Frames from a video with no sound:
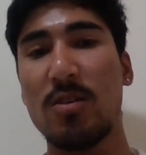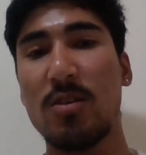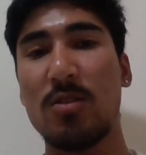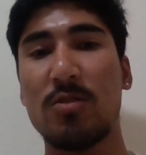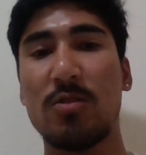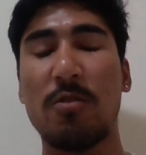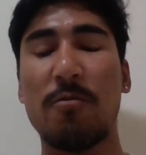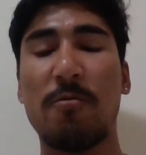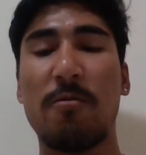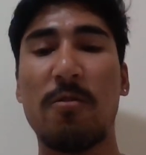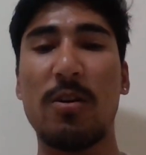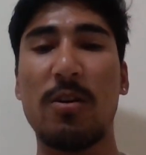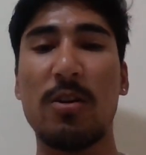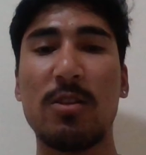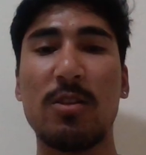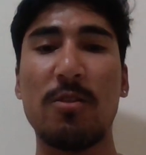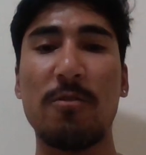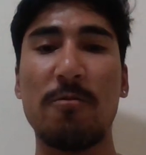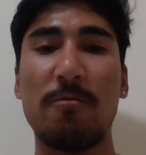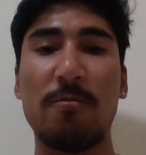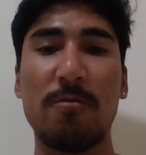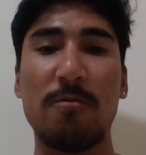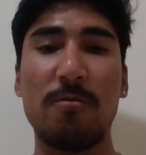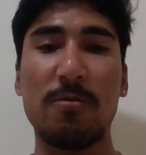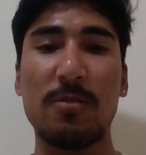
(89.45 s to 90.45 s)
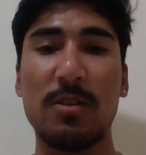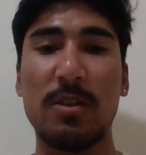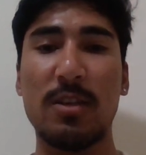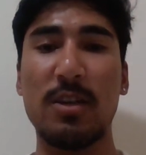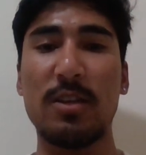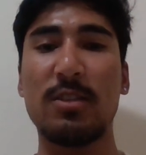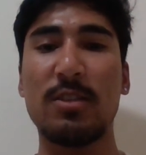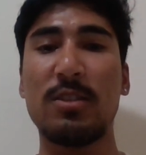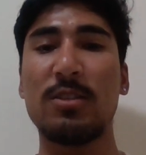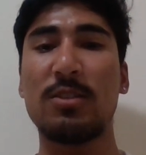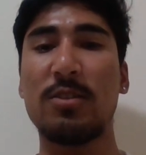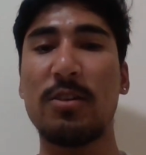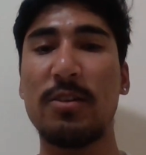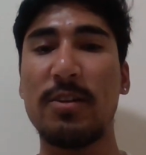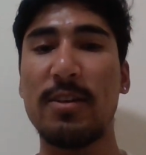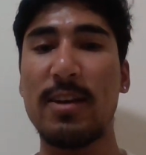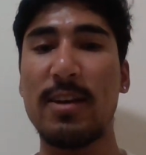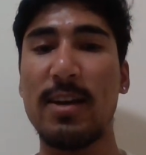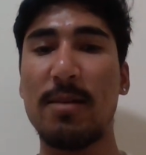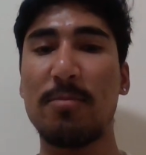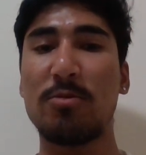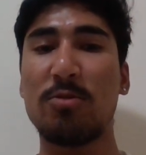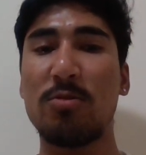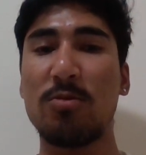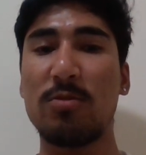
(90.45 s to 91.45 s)
So for the case study, I
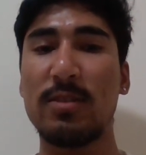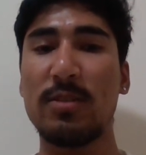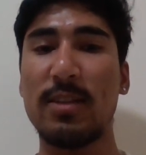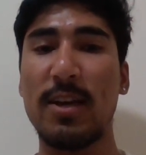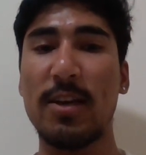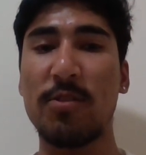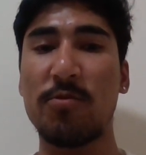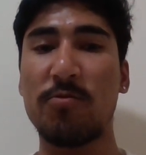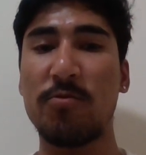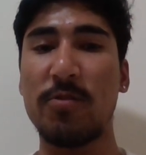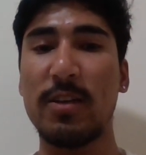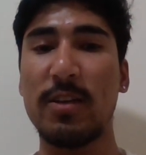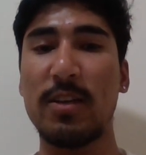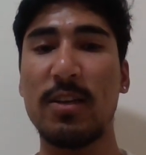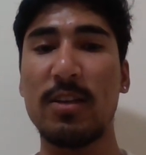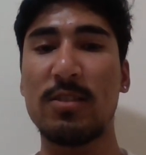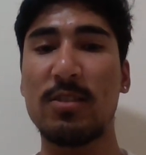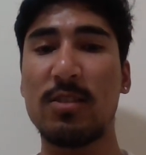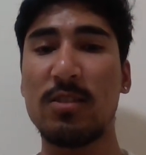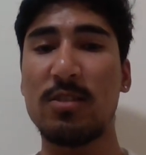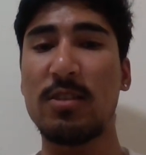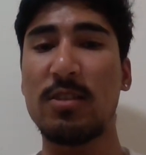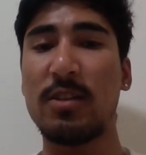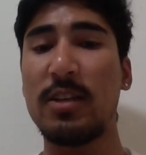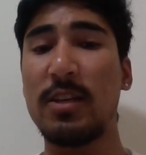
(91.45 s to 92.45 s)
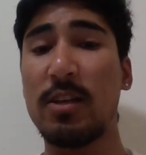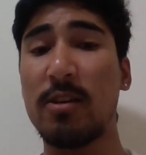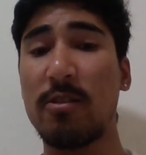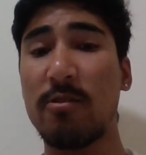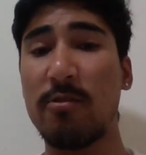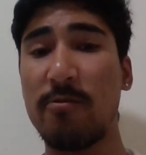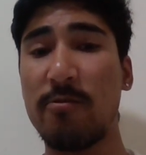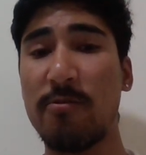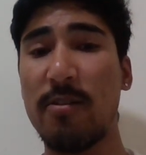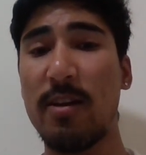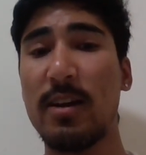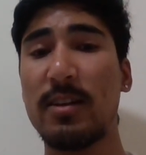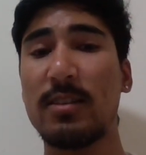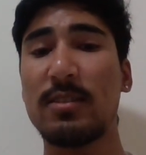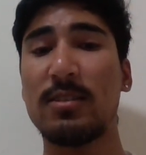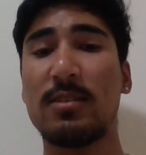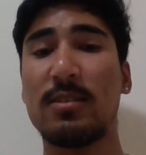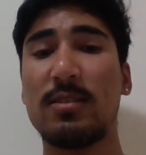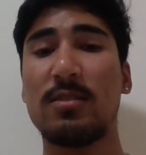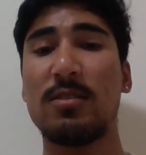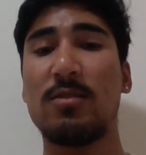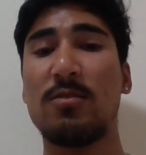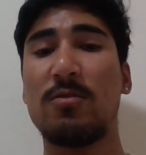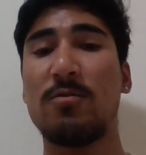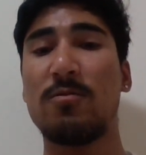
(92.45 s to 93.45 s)
have choose like three case study:
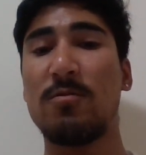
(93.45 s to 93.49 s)
Equifax.